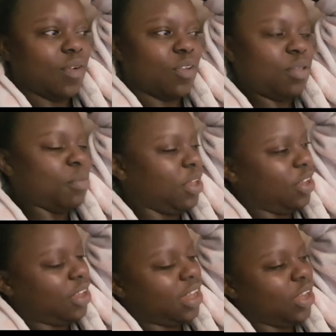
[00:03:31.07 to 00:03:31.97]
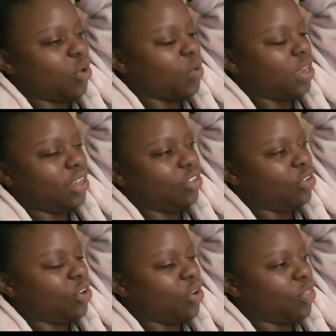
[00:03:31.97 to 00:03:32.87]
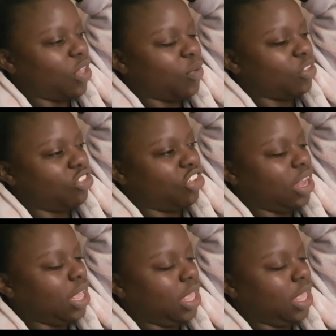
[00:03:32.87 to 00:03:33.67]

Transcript: What do you mean he didn't know? Why didn't you know that it was chili?